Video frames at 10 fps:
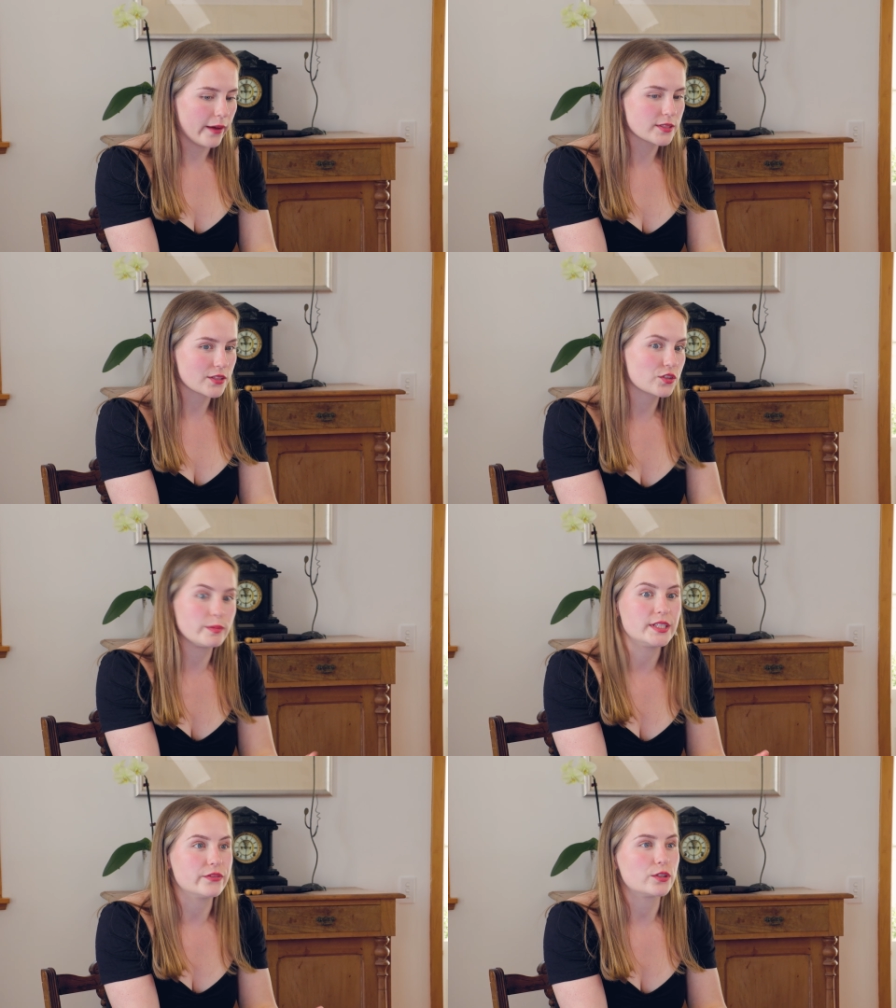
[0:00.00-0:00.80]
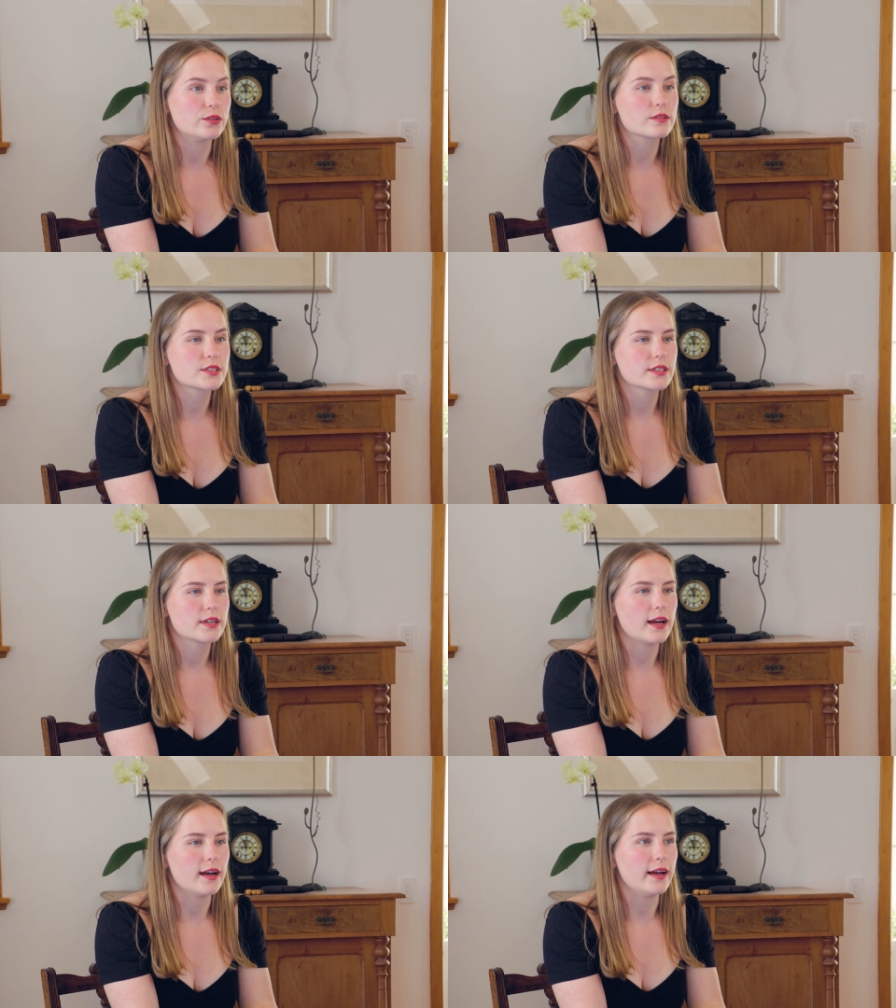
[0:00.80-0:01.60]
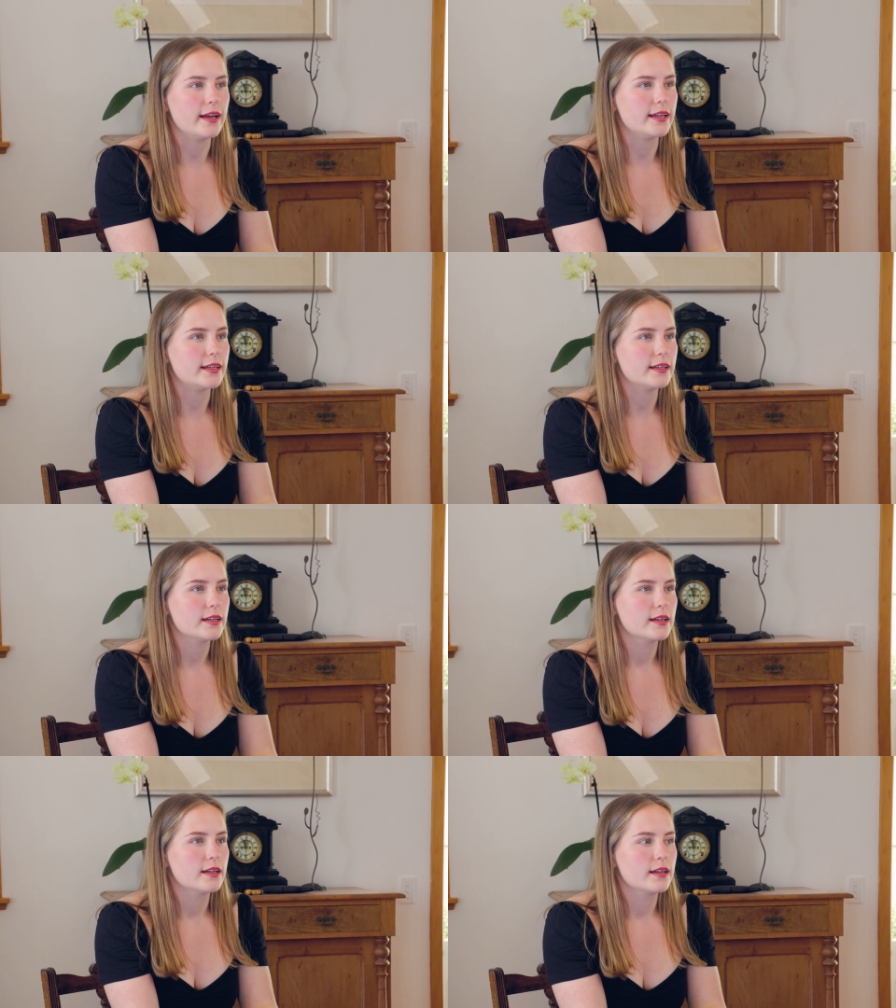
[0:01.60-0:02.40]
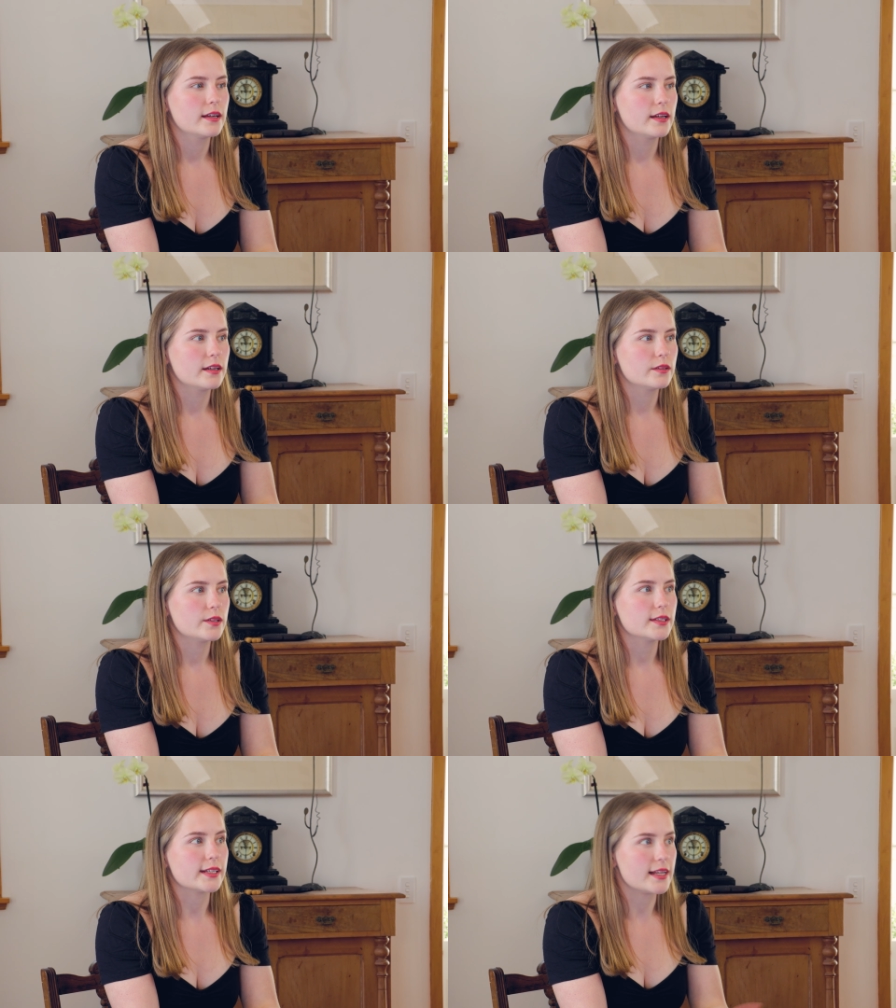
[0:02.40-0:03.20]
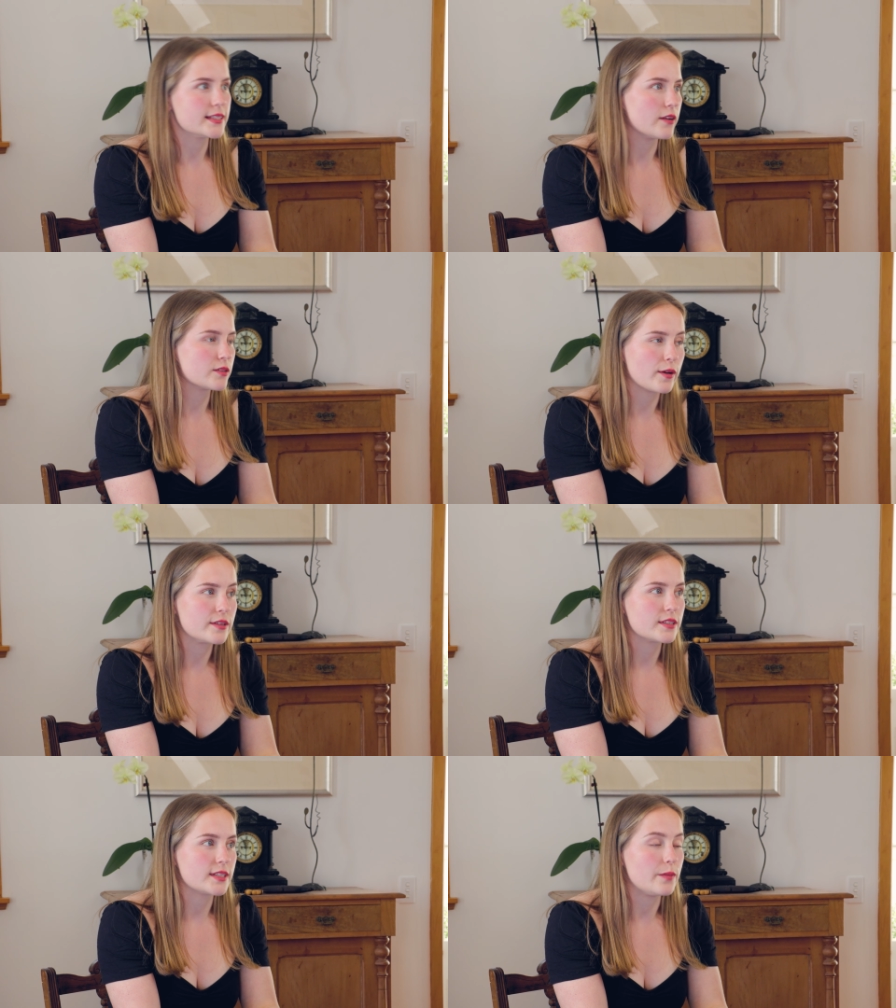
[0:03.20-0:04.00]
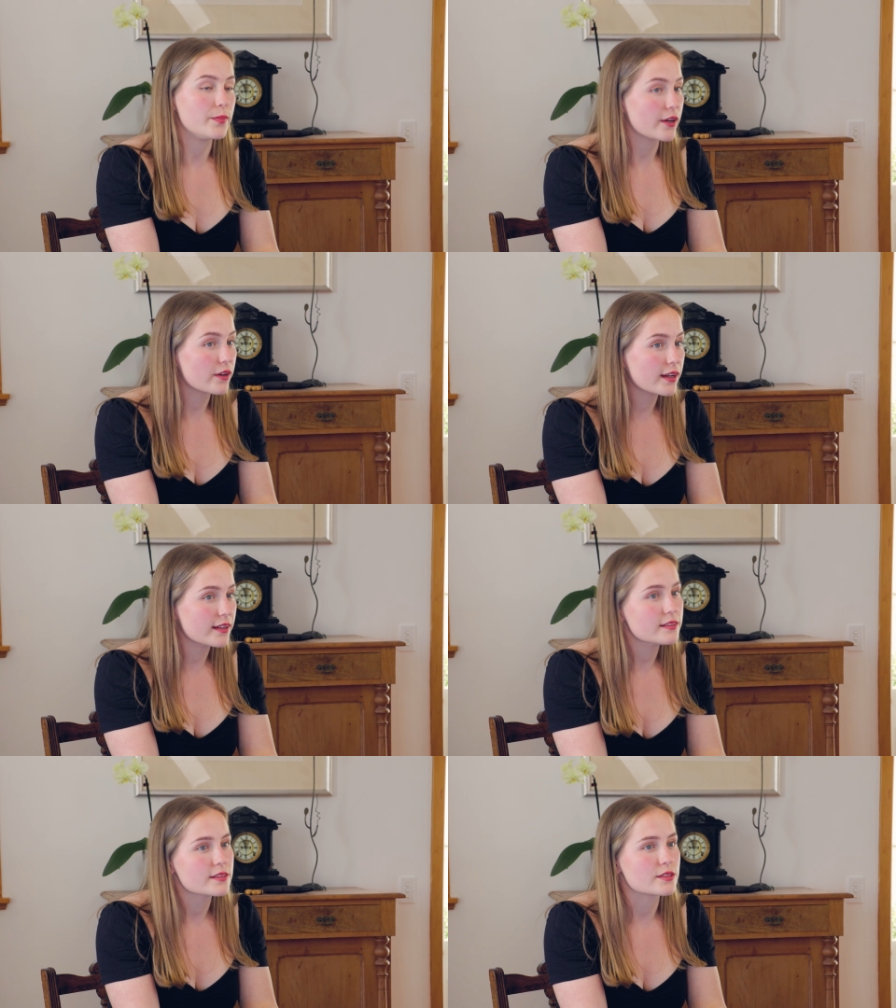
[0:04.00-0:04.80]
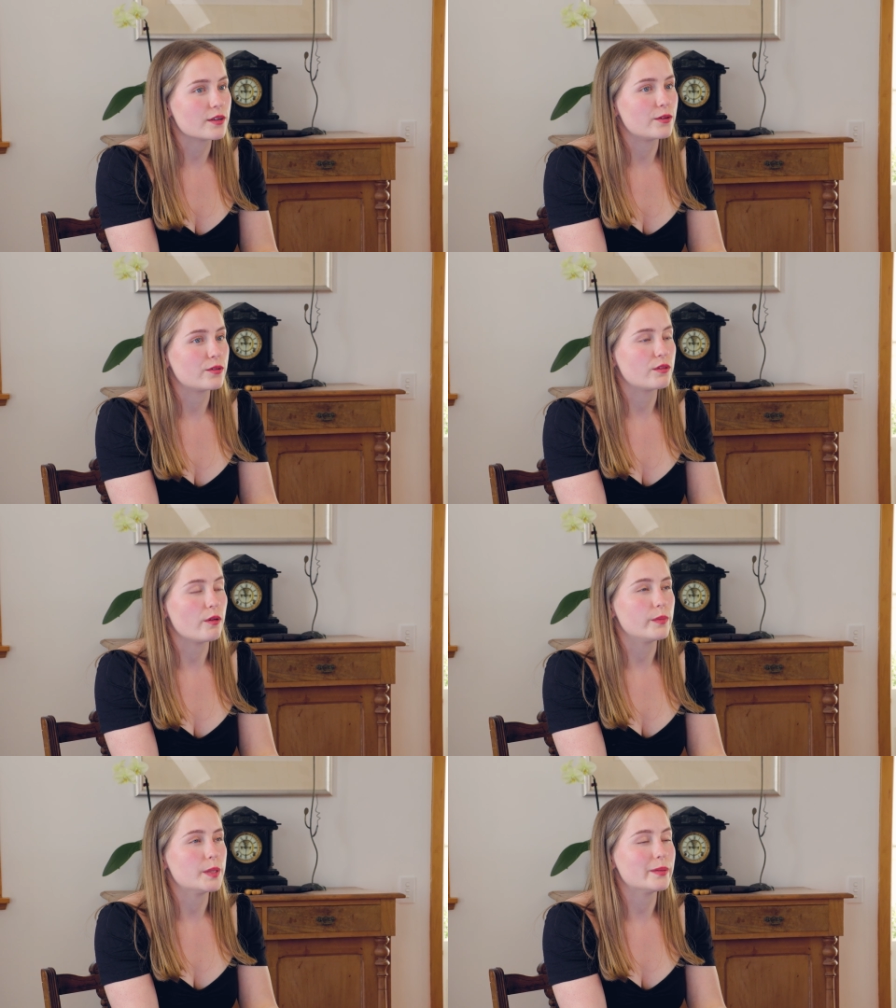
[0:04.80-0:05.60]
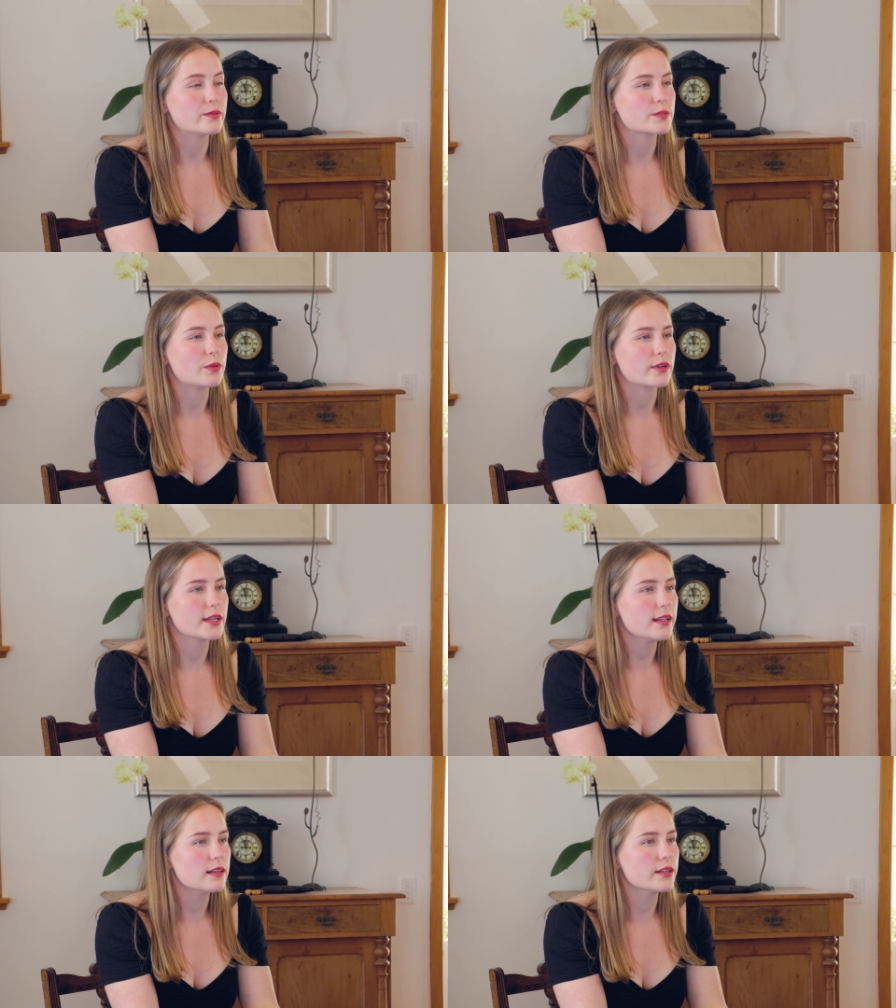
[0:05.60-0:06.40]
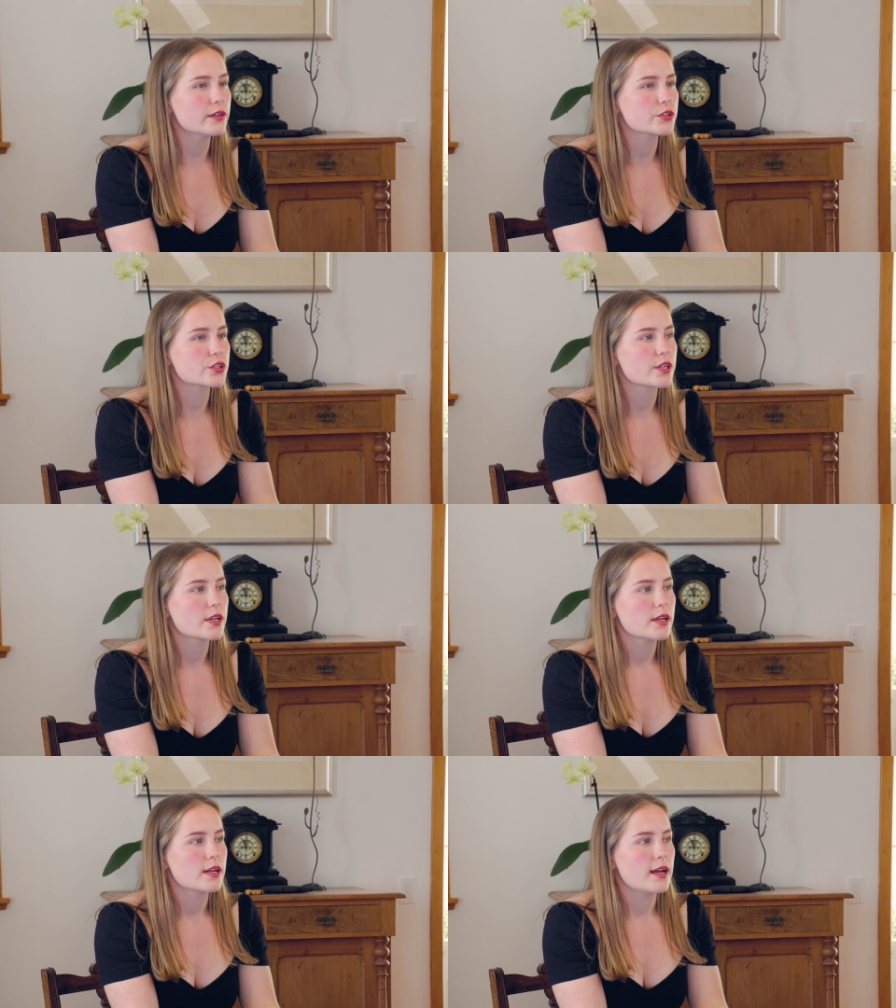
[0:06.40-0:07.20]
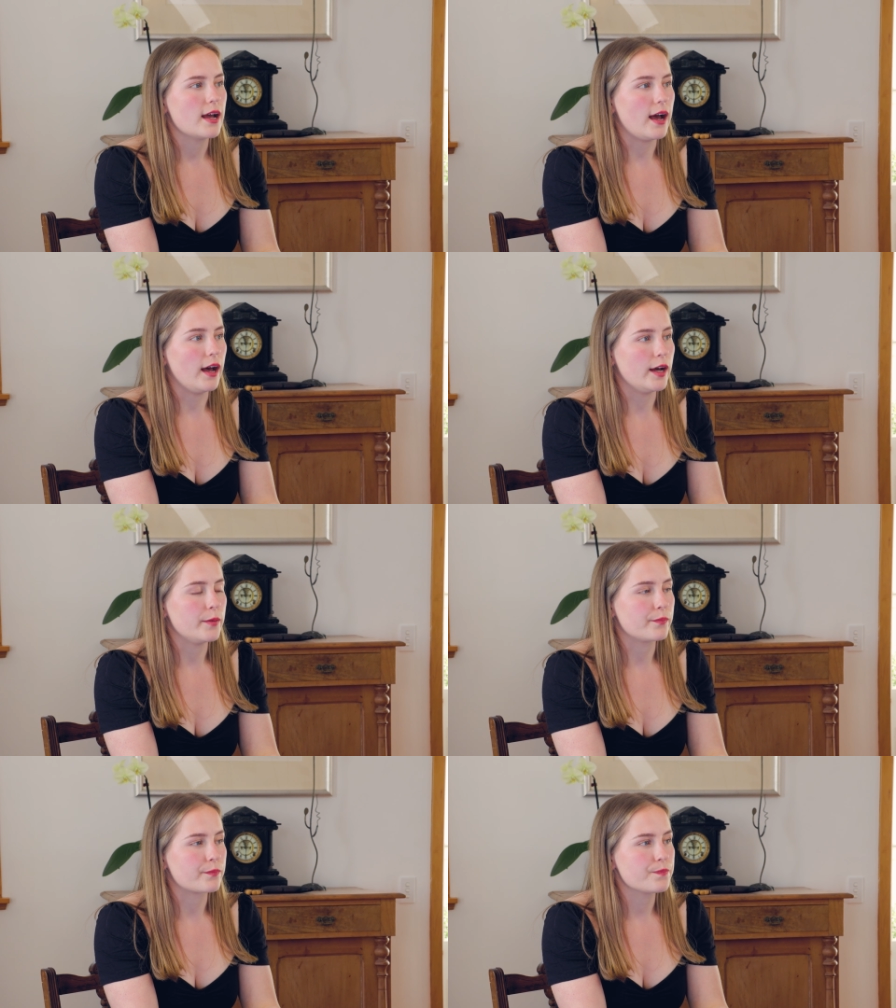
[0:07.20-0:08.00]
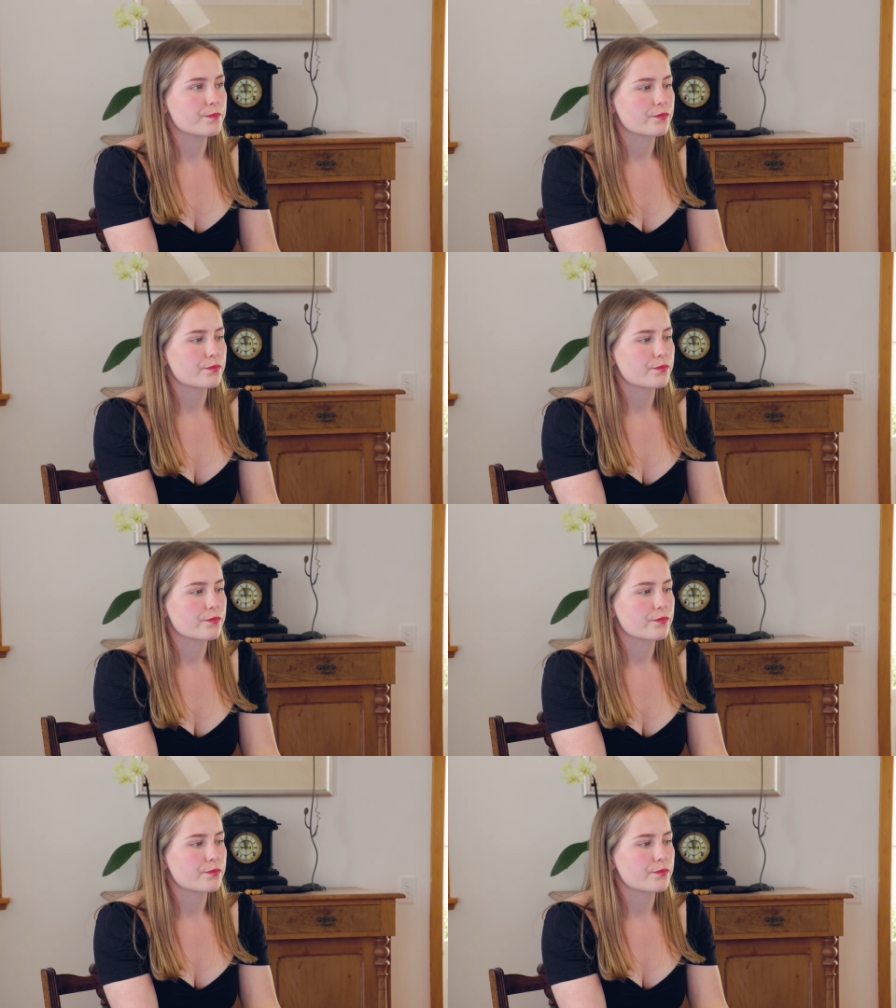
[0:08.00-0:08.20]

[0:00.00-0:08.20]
it was extremely difficult. I like I said, I was going to Siberia, so not many people spoke English. Um,